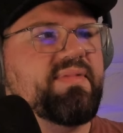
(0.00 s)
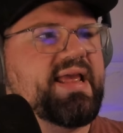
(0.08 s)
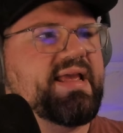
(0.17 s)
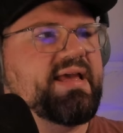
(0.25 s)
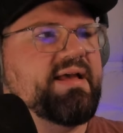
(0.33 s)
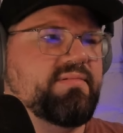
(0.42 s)

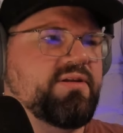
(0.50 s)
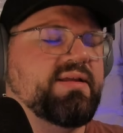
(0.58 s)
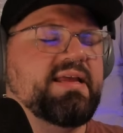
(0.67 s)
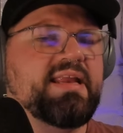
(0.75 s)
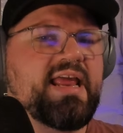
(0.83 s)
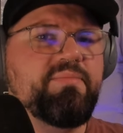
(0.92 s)
Like you
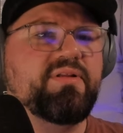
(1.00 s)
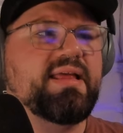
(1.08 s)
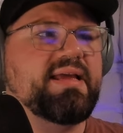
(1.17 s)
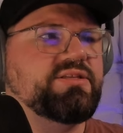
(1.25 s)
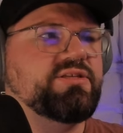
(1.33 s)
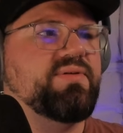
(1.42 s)
can enable
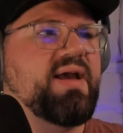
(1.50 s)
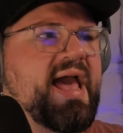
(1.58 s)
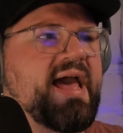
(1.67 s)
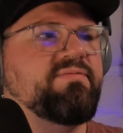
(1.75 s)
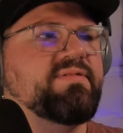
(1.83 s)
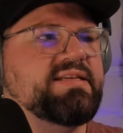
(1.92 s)
it to
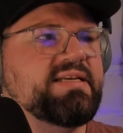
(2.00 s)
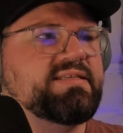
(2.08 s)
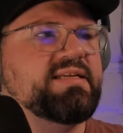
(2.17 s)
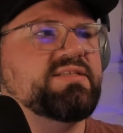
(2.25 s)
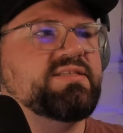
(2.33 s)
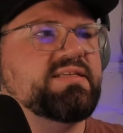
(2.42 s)
add
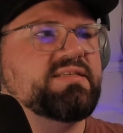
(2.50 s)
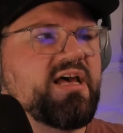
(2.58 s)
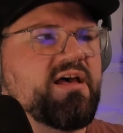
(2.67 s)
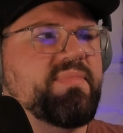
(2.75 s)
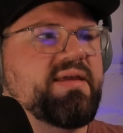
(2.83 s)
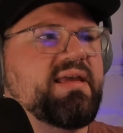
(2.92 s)
resistance to
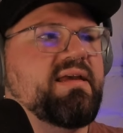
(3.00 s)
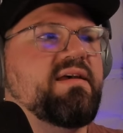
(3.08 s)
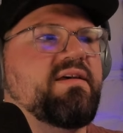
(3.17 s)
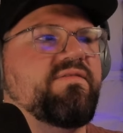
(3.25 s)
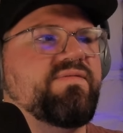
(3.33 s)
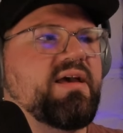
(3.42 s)
zombie
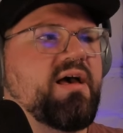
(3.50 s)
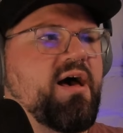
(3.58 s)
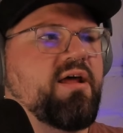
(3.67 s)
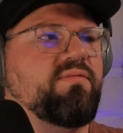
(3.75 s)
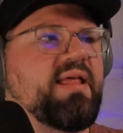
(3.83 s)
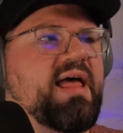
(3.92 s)
via
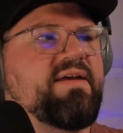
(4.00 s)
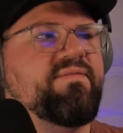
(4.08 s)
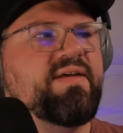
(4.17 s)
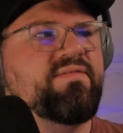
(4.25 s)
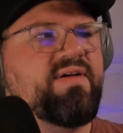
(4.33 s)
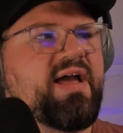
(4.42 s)
auto
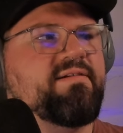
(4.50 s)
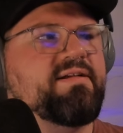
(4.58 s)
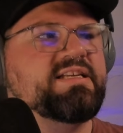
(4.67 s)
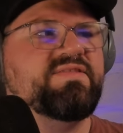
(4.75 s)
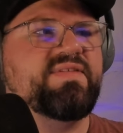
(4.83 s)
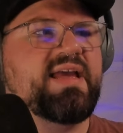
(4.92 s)
life and
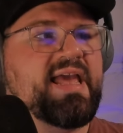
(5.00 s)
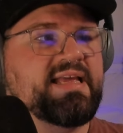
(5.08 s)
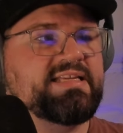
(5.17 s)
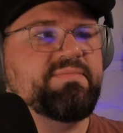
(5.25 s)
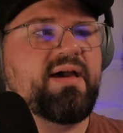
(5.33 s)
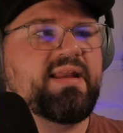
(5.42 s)
virus via
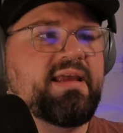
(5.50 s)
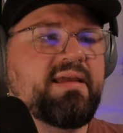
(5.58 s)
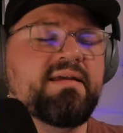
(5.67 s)
antibody,